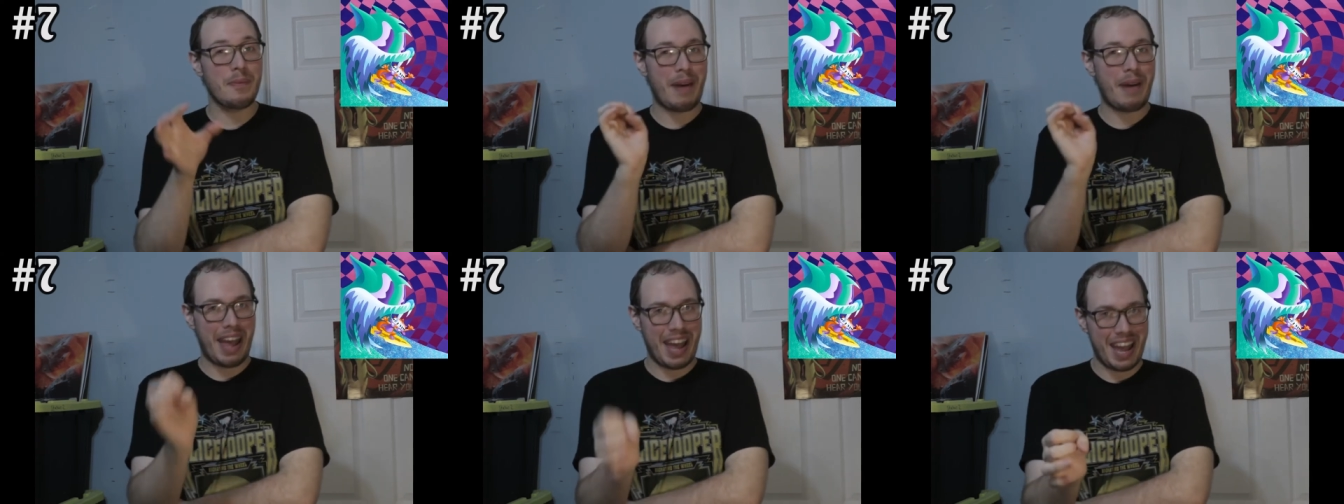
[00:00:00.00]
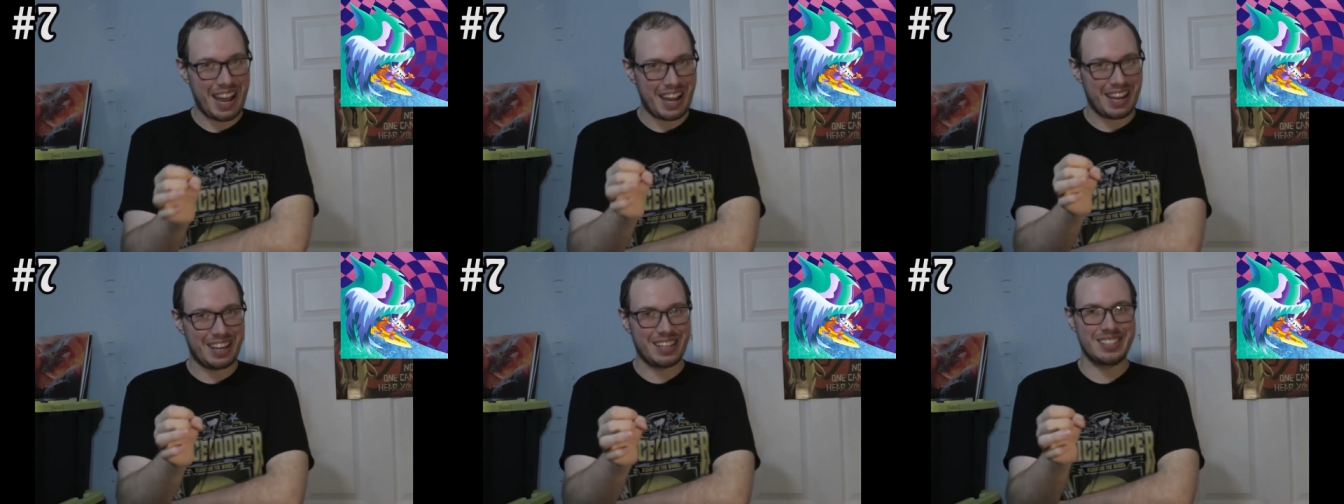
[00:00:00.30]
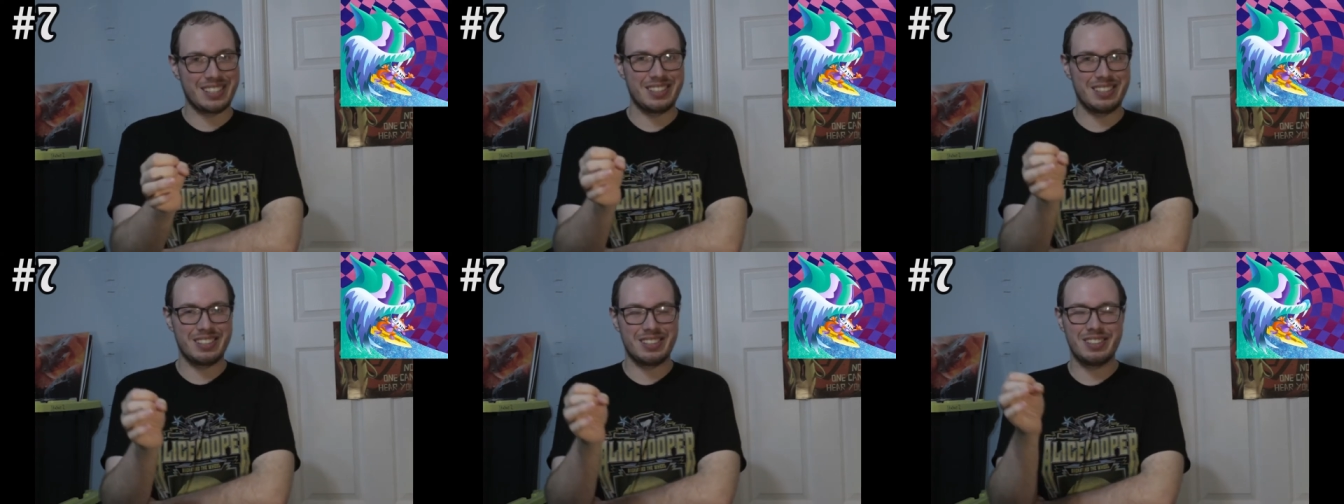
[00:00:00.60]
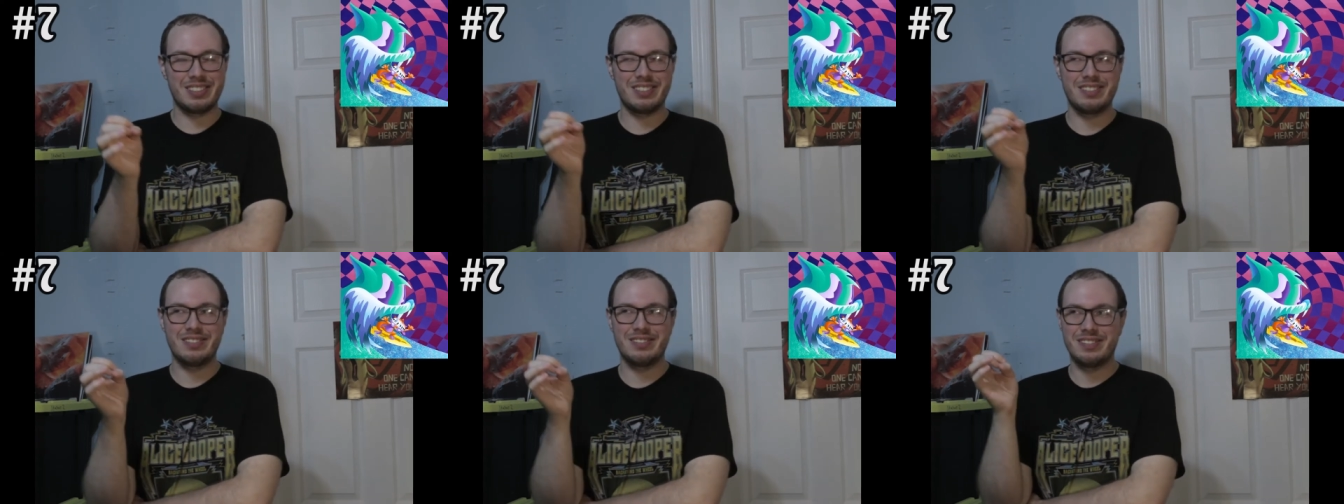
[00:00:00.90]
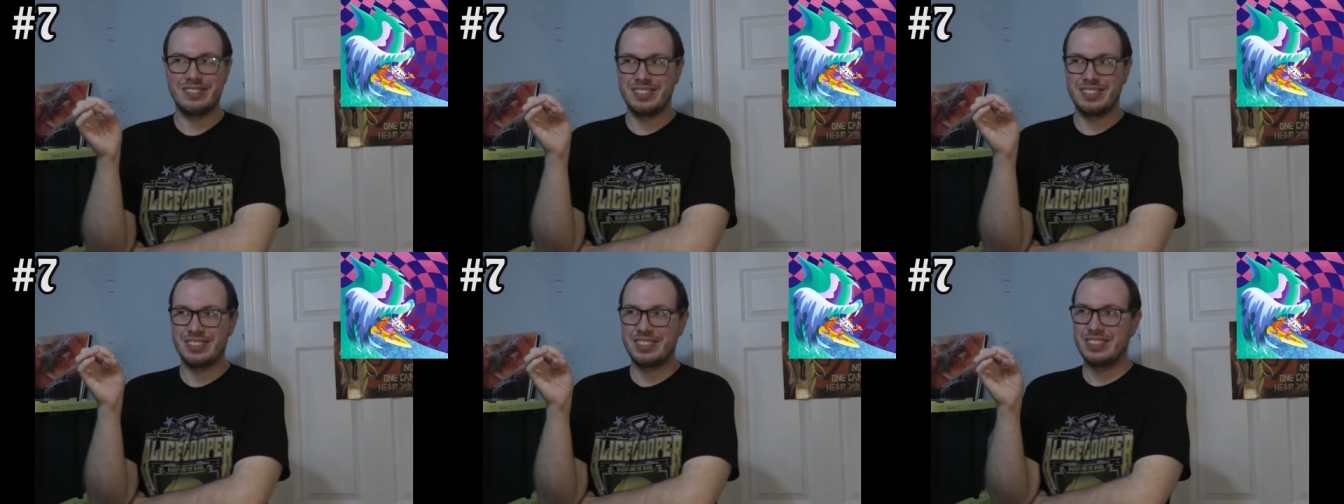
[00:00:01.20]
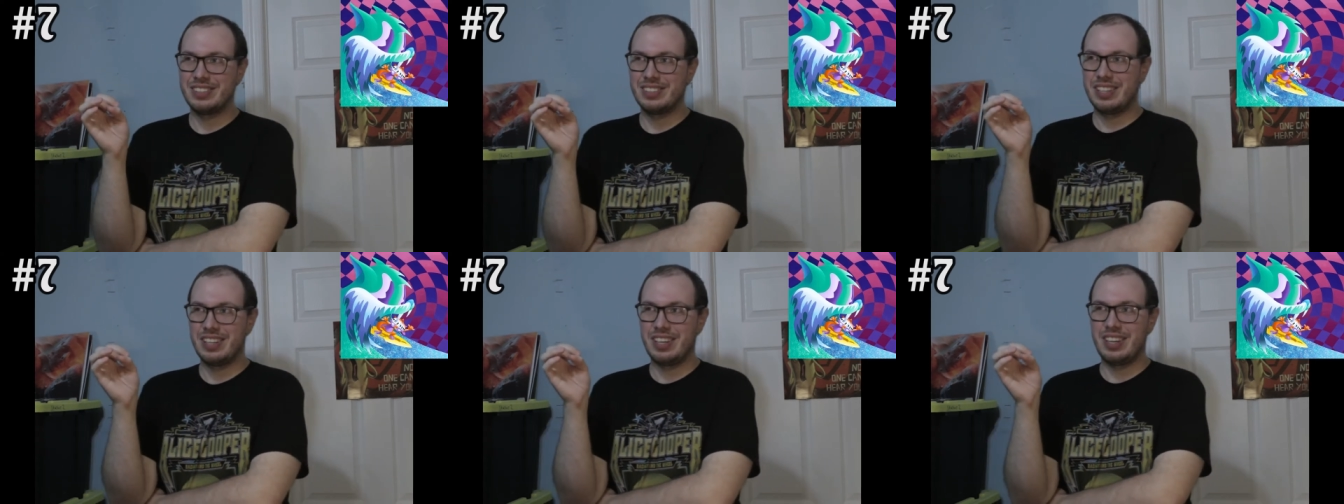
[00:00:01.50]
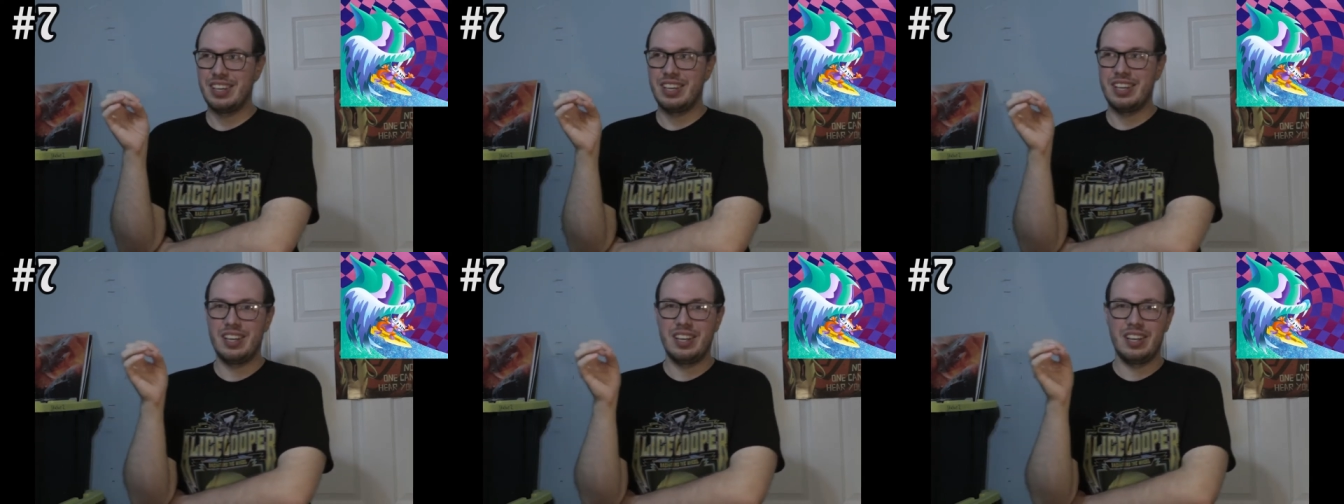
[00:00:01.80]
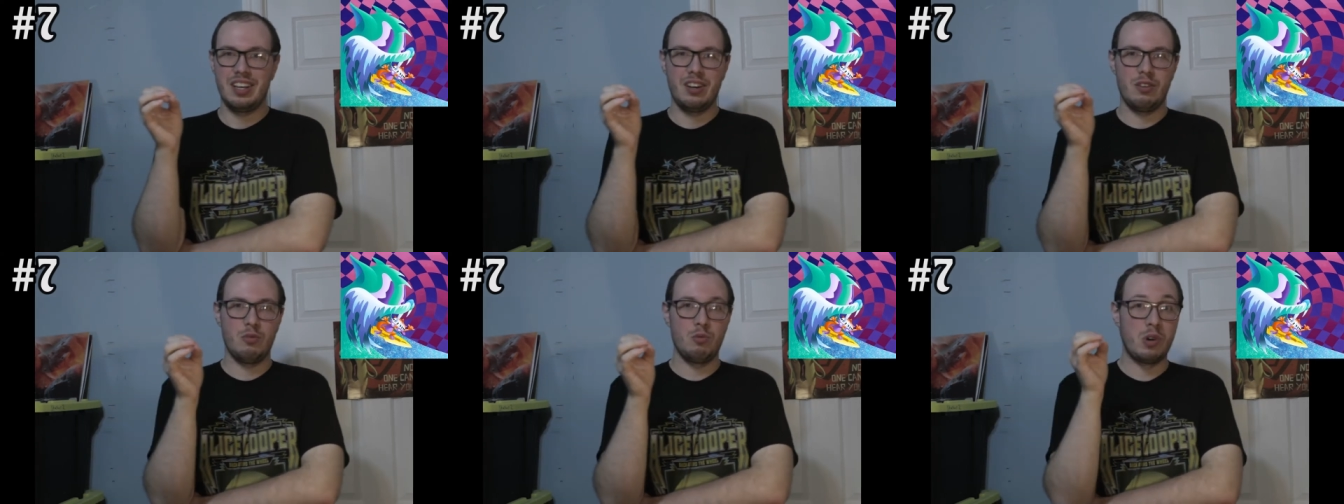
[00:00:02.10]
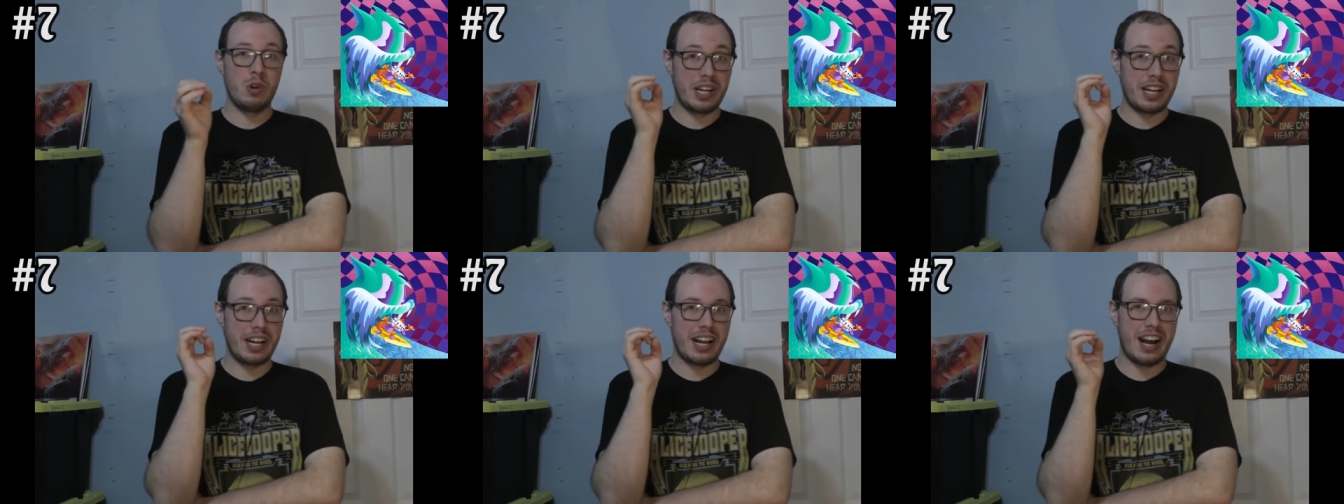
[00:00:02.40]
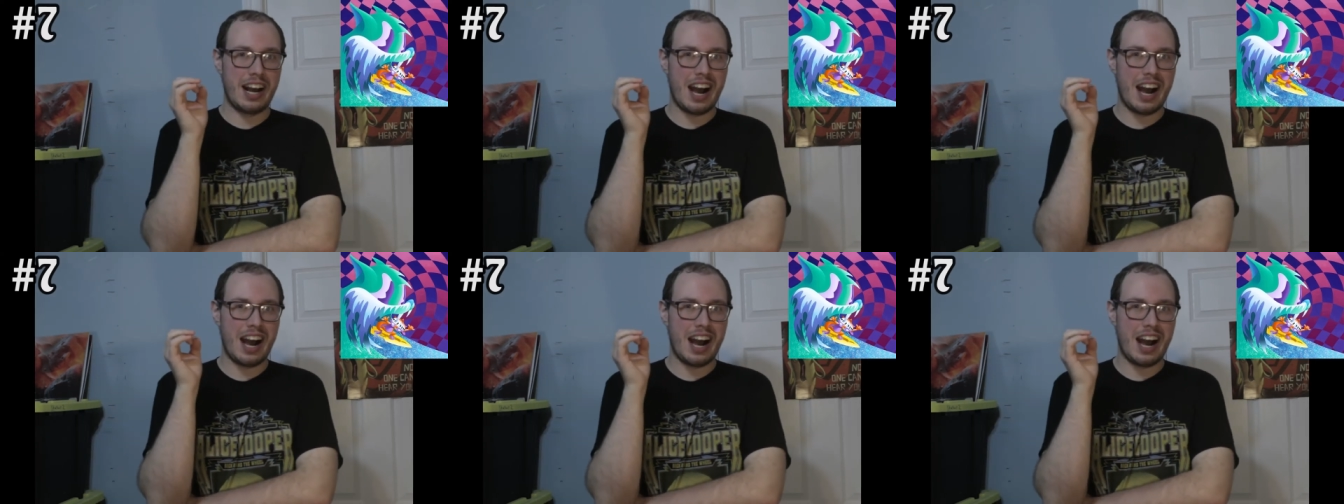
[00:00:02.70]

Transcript: has what